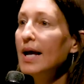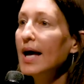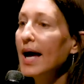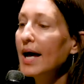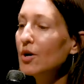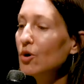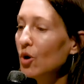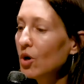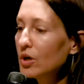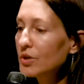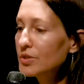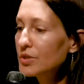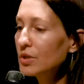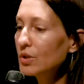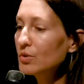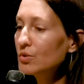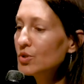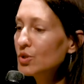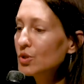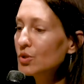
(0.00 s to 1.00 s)
and
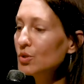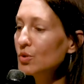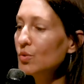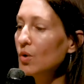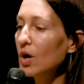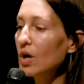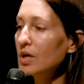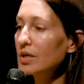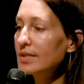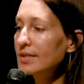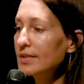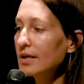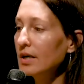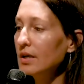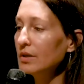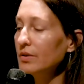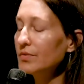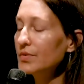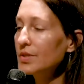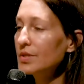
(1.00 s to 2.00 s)
also to
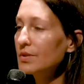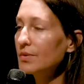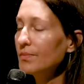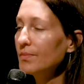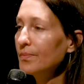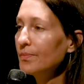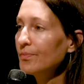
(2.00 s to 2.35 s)
ourselves.